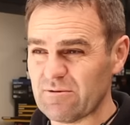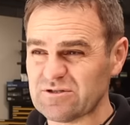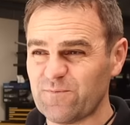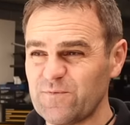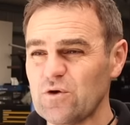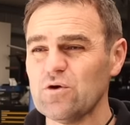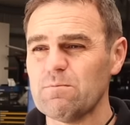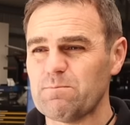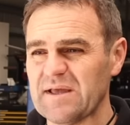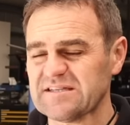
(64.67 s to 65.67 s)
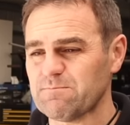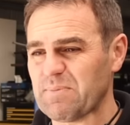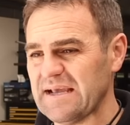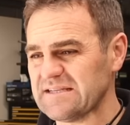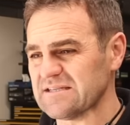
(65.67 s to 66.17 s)
there was a few bits and
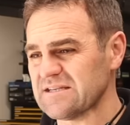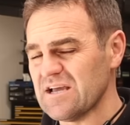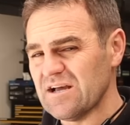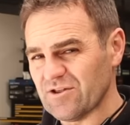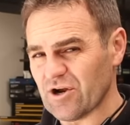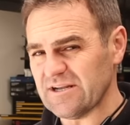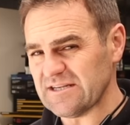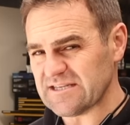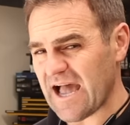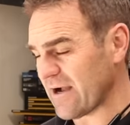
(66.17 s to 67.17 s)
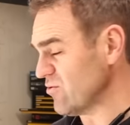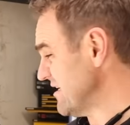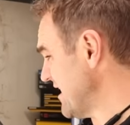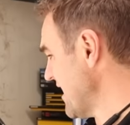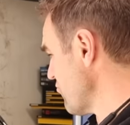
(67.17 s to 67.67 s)
pieces that I need to tackle
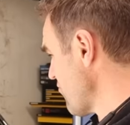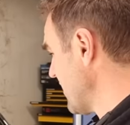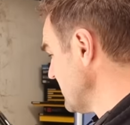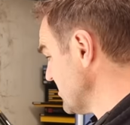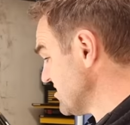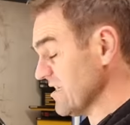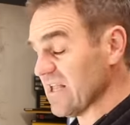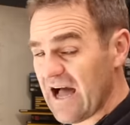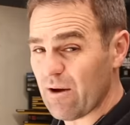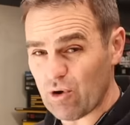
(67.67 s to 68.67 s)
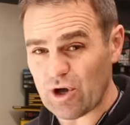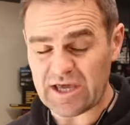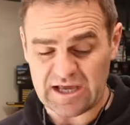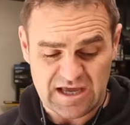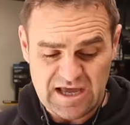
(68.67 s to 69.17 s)
to get it running that still aren't
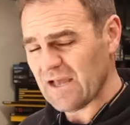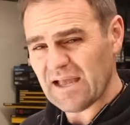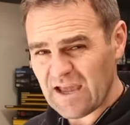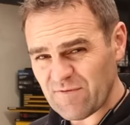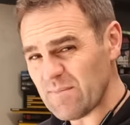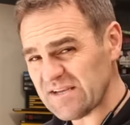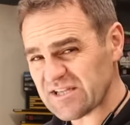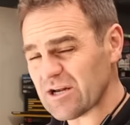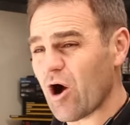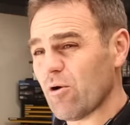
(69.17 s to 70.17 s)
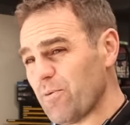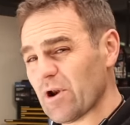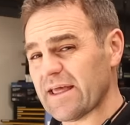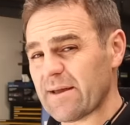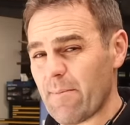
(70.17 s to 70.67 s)
working. If you missed it, I'll put
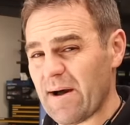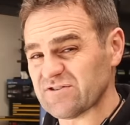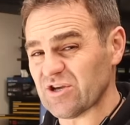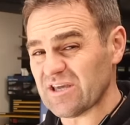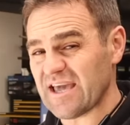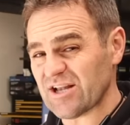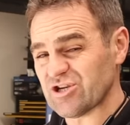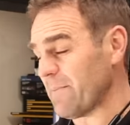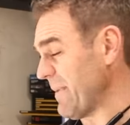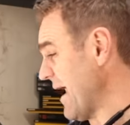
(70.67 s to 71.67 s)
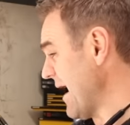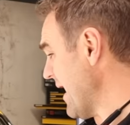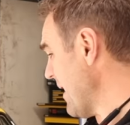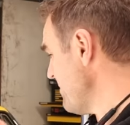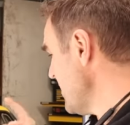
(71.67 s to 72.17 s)
a link up above so you can catch up
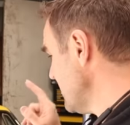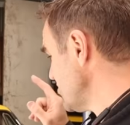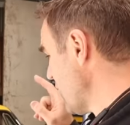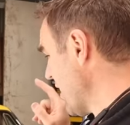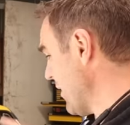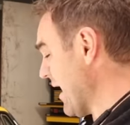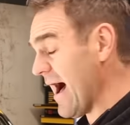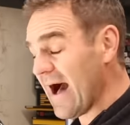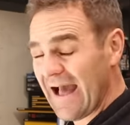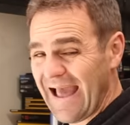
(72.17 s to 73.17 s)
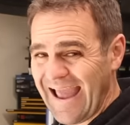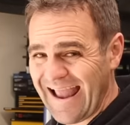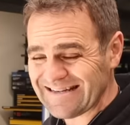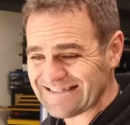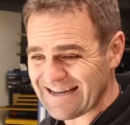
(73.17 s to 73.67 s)
to where we are.
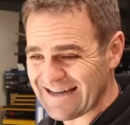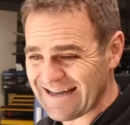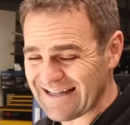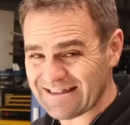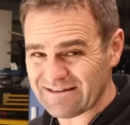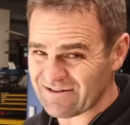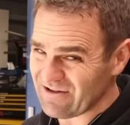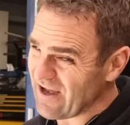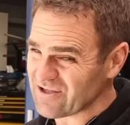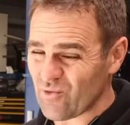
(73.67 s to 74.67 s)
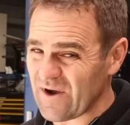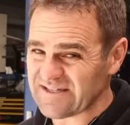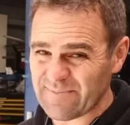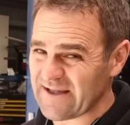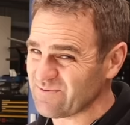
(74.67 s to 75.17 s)
And as always,
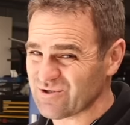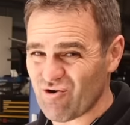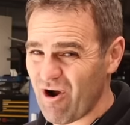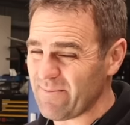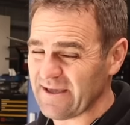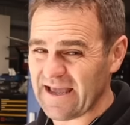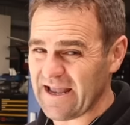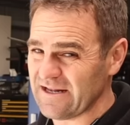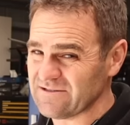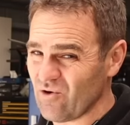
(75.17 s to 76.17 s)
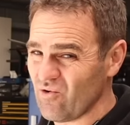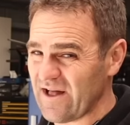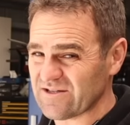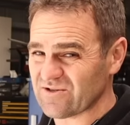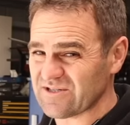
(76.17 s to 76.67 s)
think about subscribing and all
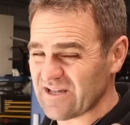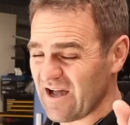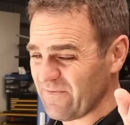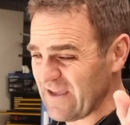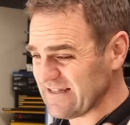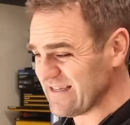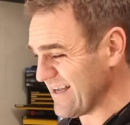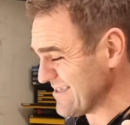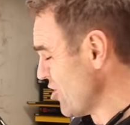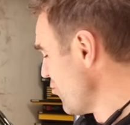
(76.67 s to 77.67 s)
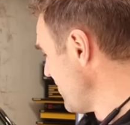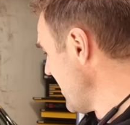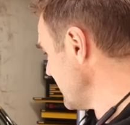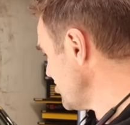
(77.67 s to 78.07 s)
that sort of stuff. It does help out the